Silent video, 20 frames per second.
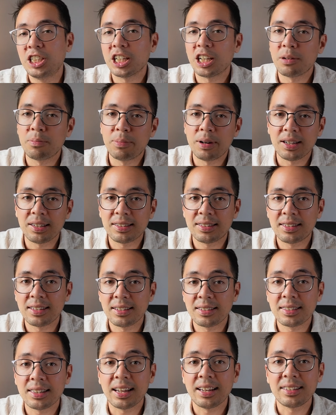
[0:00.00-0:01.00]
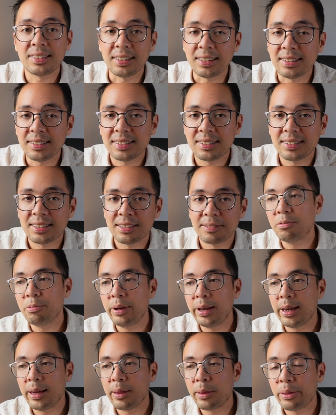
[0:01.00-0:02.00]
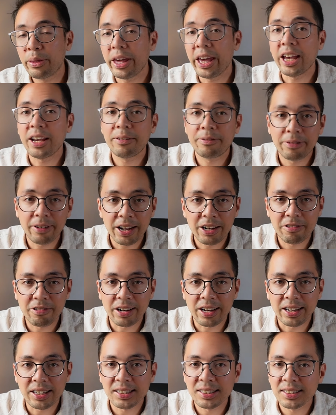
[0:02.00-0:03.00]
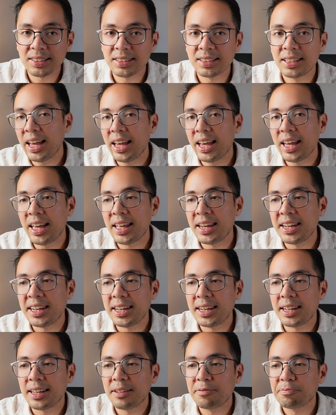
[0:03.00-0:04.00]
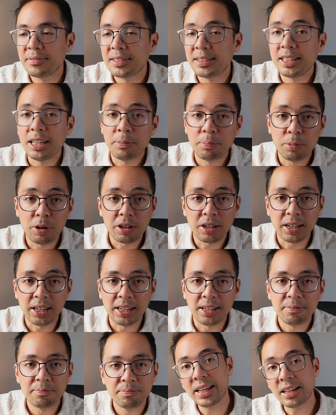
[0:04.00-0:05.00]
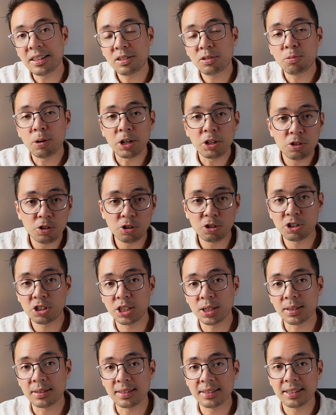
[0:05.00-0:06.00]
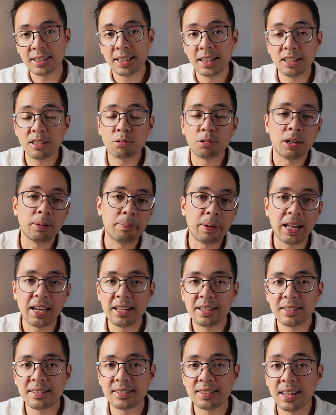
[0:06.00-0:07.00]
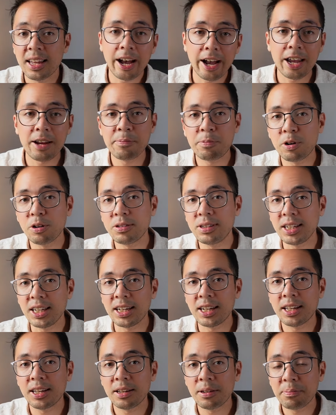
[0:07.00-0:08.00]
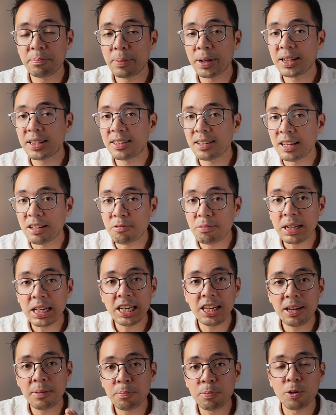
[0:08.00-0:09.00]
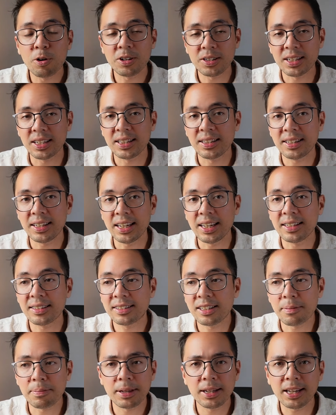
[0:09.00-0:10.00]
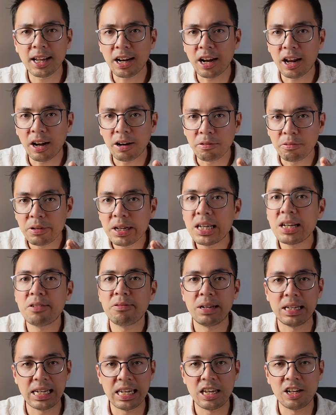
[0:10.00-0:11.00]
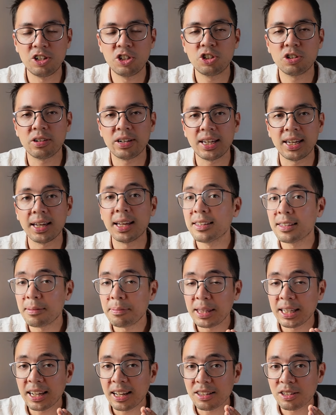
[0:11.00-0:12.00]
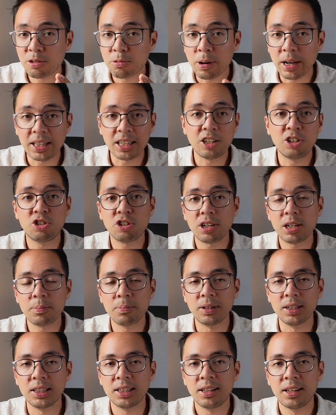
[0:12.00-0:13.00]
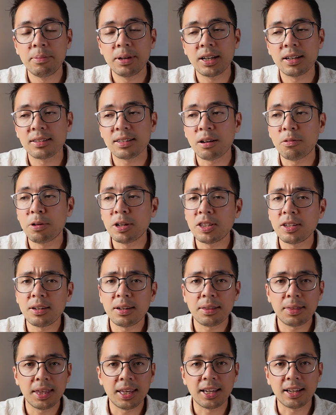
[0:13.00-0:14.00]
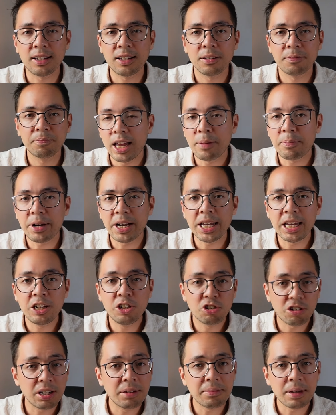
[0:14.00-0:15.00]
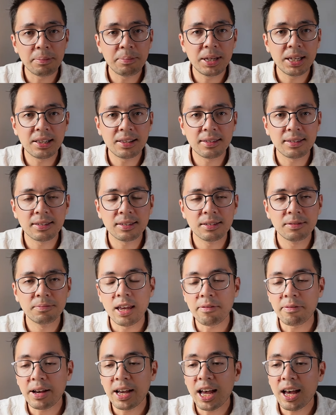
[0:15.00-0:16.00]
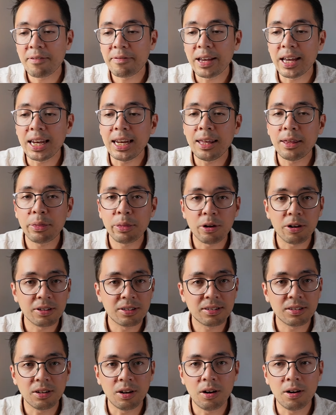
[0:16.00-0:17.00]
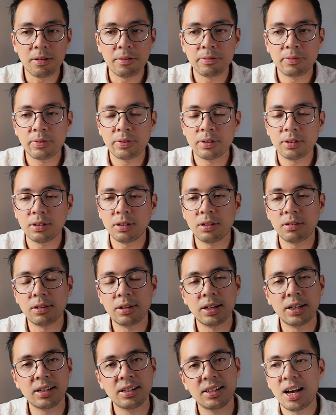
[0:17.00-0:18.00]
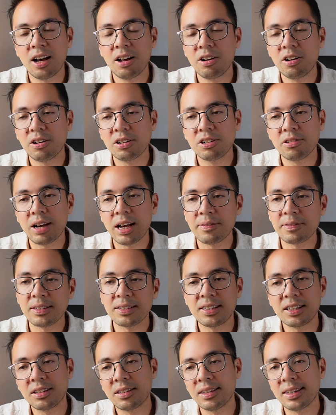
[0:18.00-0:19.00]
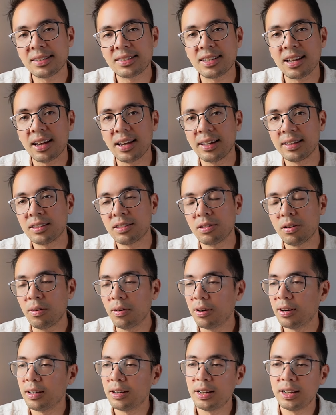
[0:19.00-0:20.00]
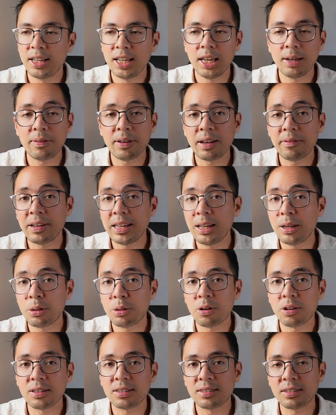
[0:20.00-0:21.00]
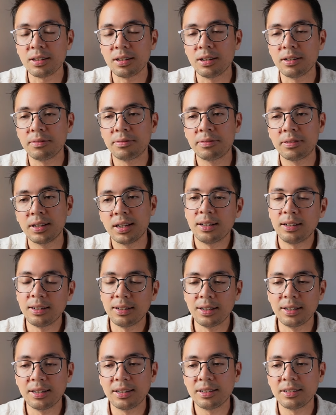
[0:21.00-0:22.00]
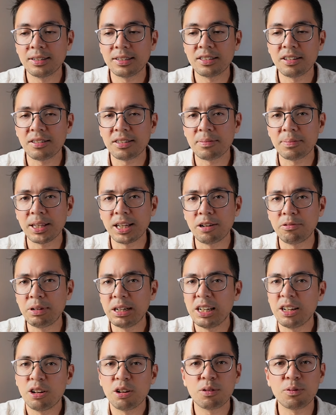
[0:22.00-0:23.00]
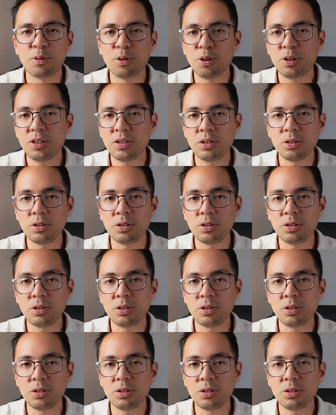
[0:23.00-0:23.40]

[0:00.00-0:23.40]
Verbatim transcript: chicken breast slices with egg fried rice and steamed broccoli. That's quite nutritious, it's quite balanced, high in protein, but really important is something that I really, really enjoy. Something that's quite enjoyable, because I want you to think, am I enjoying my meals? If I have any thoughts of, oh, how long do I have to stick to this diet? Or if I have any thoughts of, oh, it's not something I really look forward